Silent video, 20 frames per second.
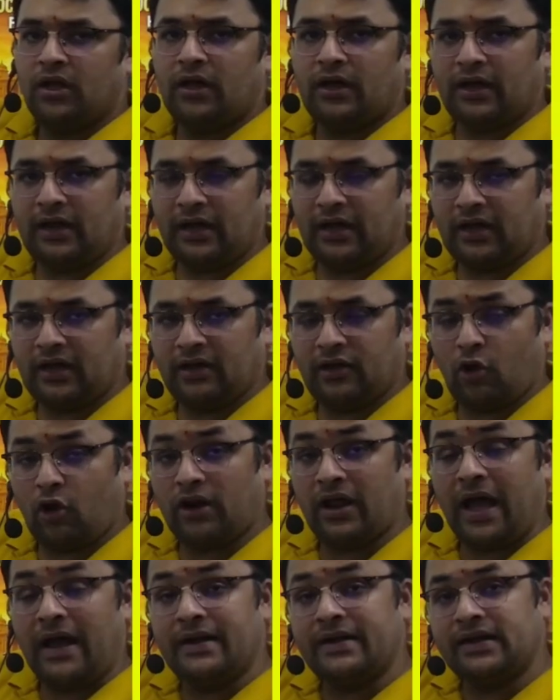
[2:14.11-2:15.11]

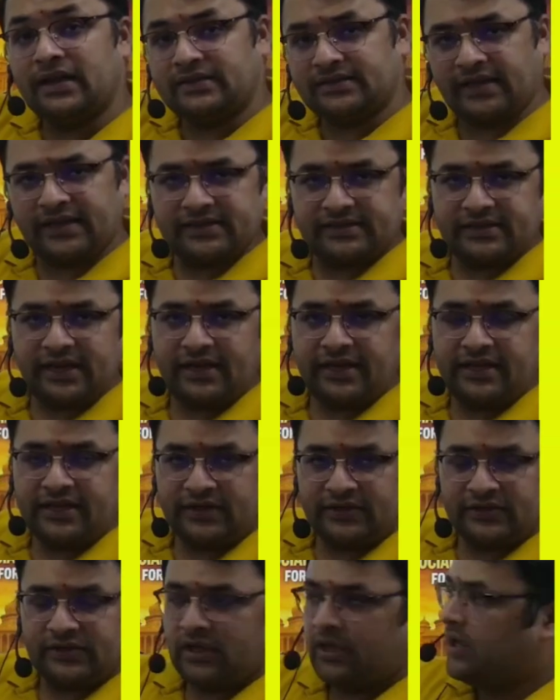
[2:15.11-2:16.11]
or under 16
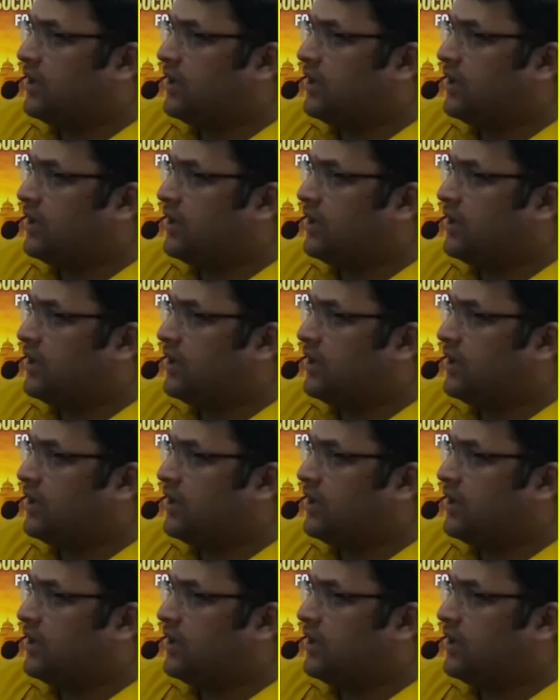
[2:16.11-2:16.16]
years.